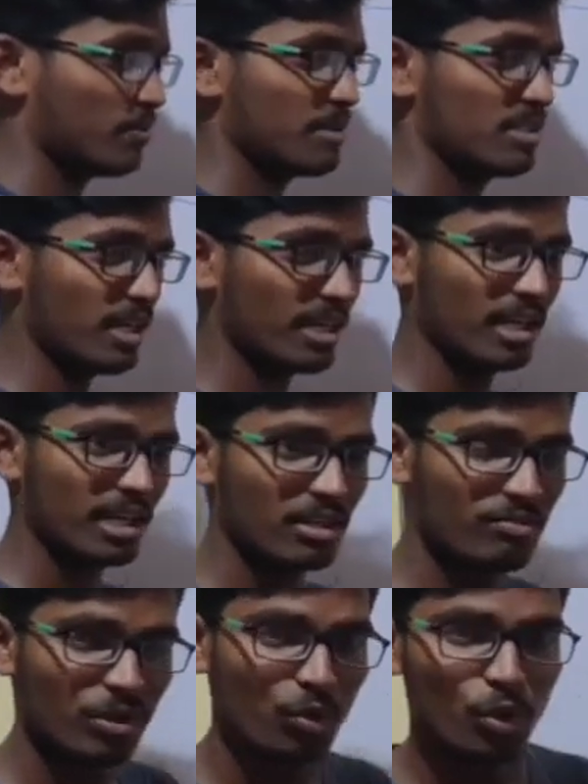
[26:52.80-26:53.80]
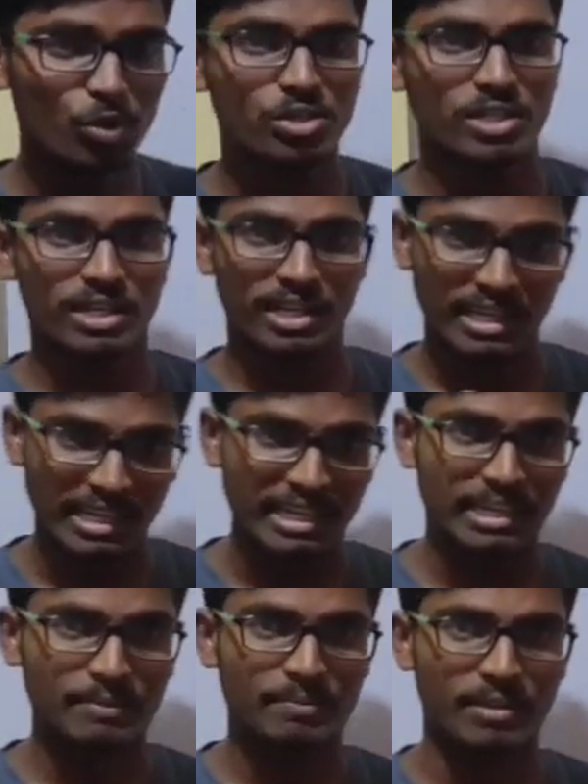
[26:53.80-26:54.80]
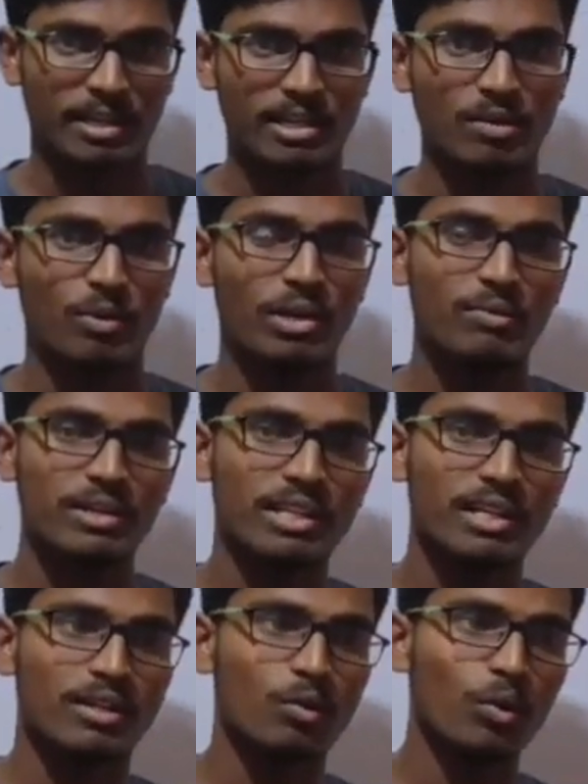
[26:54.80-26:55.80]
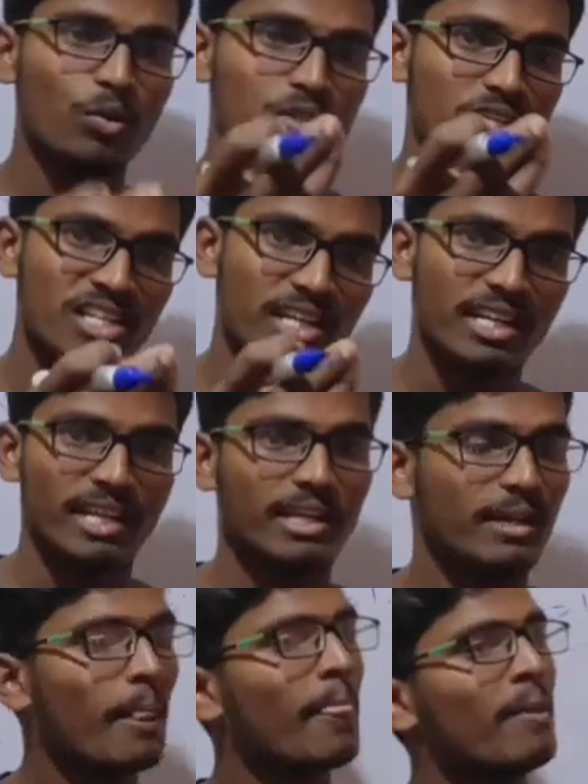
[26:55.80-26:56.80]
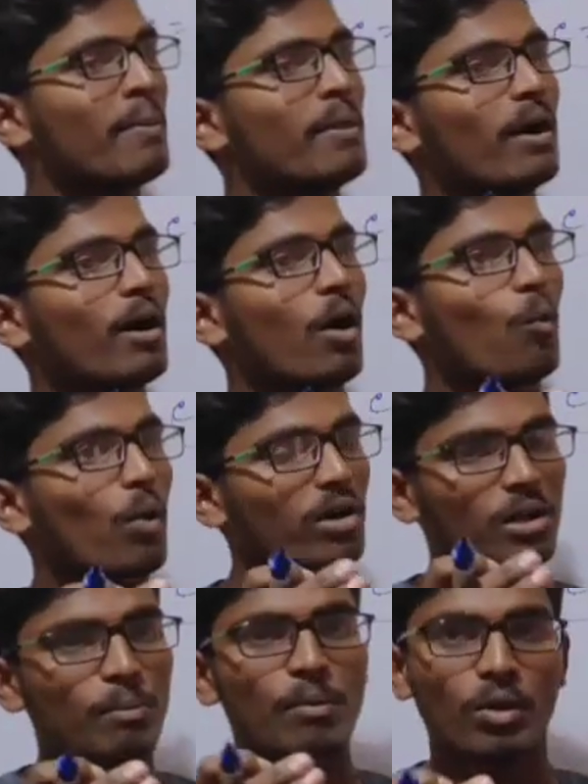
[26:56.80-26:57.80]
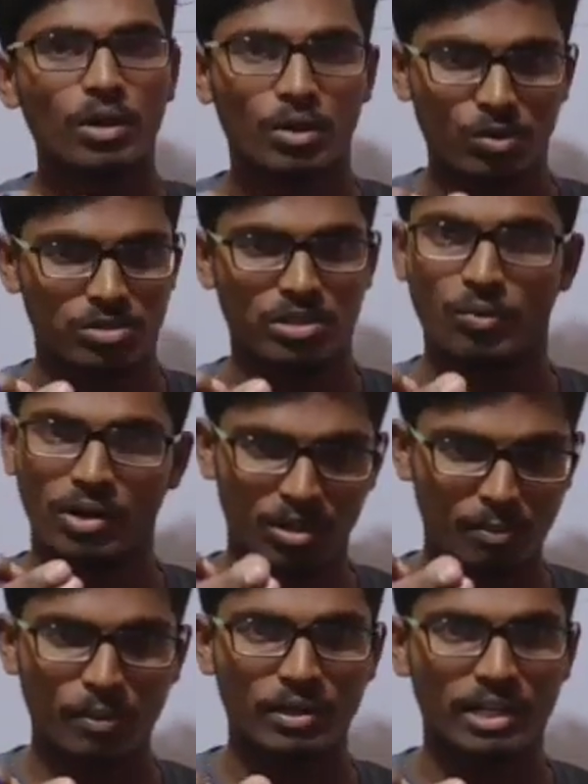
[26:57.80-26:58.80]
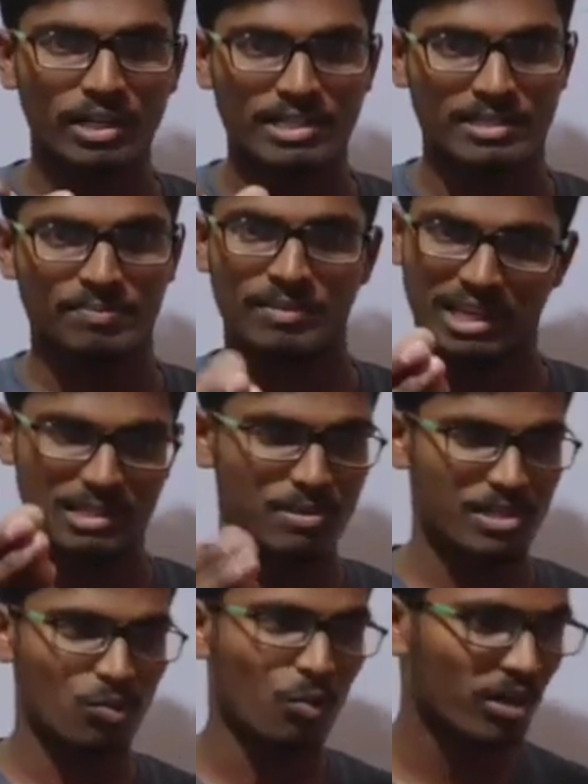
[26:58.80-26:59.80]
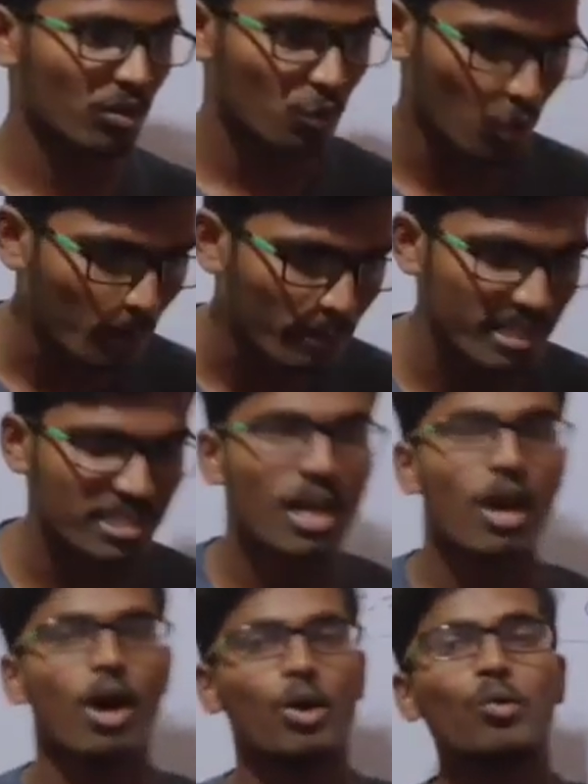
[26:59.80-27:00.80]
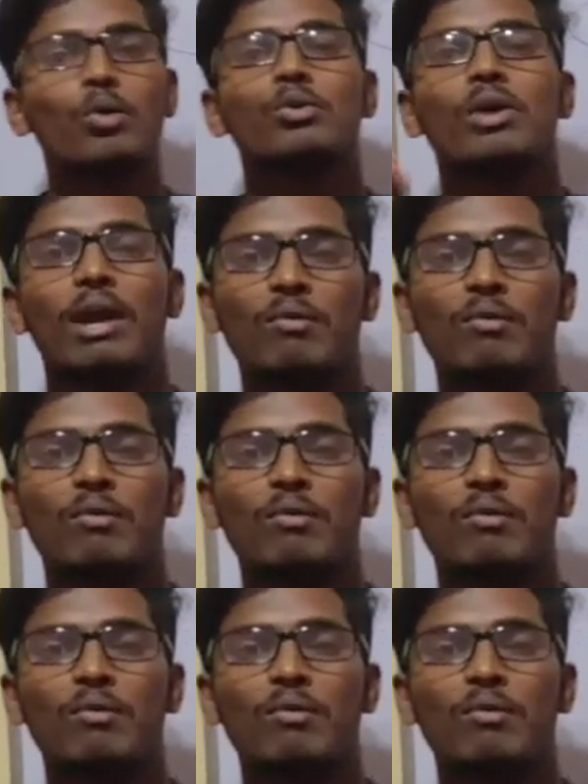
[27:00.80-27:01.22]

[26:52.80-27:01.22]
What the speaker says: means that electric field going to generate heat. Right? Whenever that going to generate heat, the water molecules, the water particles, especially water droplets, are going to